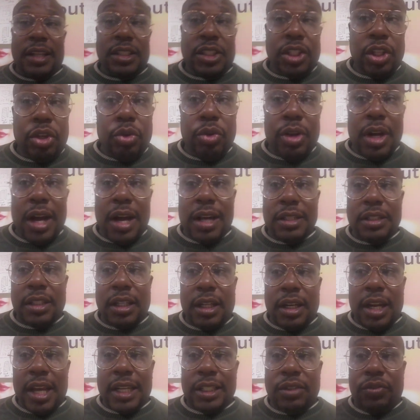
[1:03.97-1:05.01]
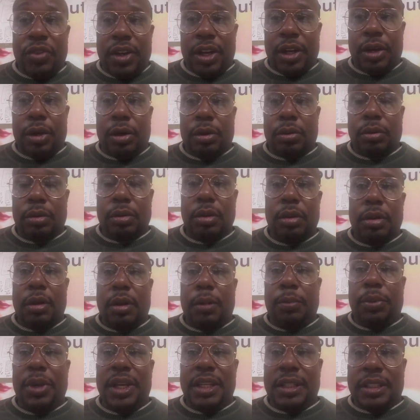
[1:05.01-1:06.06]
I'll see you guys in the next video.
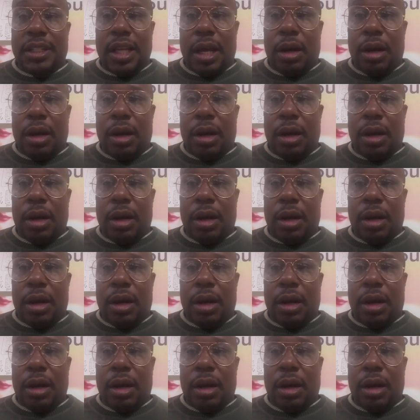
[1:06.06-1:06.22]
Peace